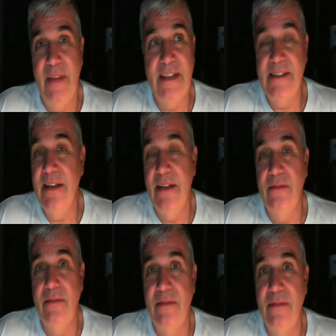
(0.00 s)
that's it.
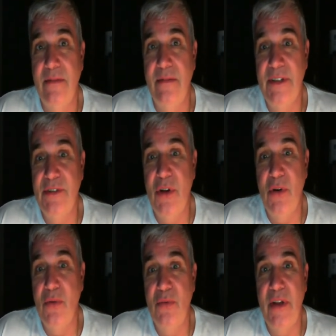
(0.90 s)
There's
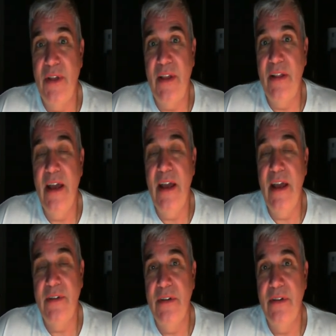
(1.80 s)
nothing
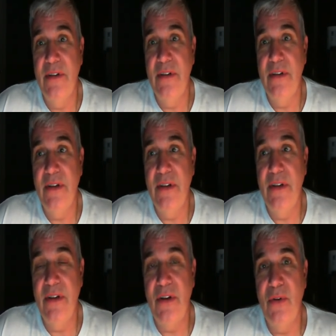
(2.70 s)
left.
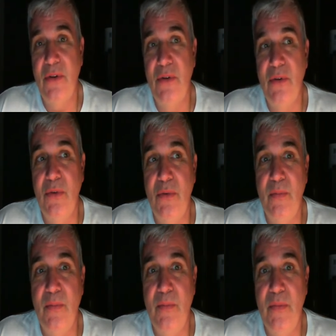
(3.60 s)
You know, you
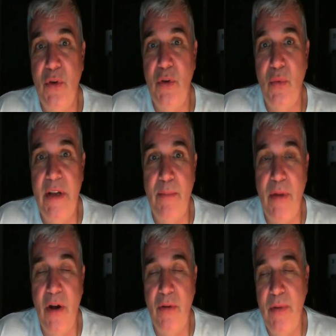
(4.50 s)
read
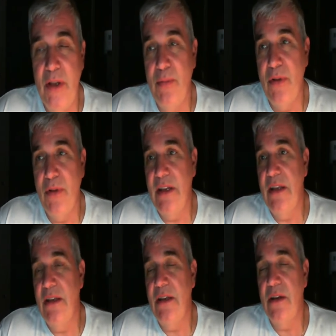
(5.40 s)
about people in
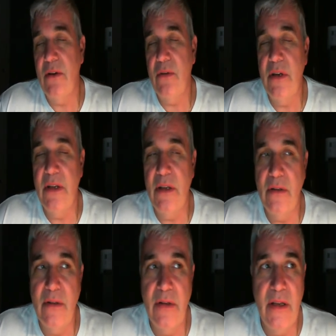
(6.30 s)
India
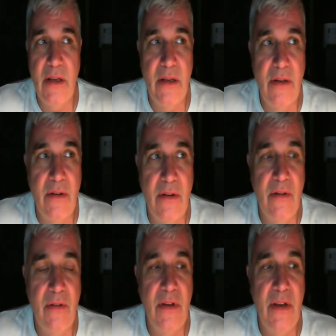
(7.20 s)

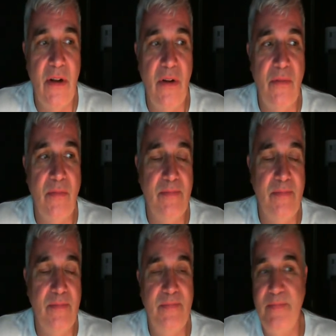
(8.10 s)
and you know,
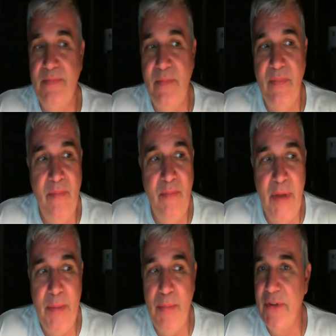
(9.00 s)

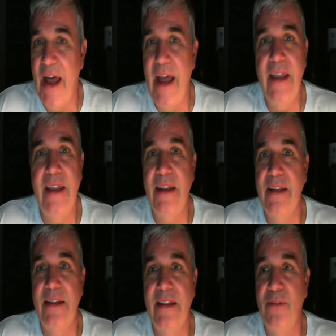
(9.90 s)
people dying
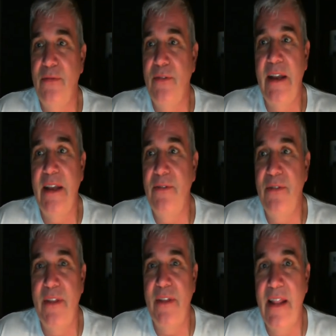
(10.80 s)
and they're fighting for
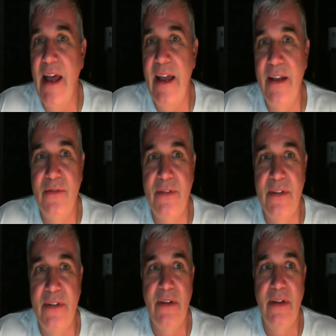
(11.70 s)
their lives,
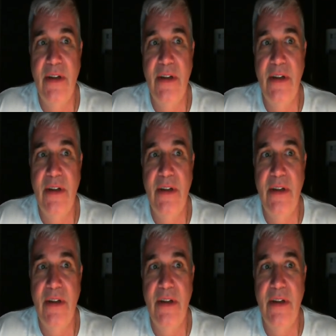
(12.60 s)
and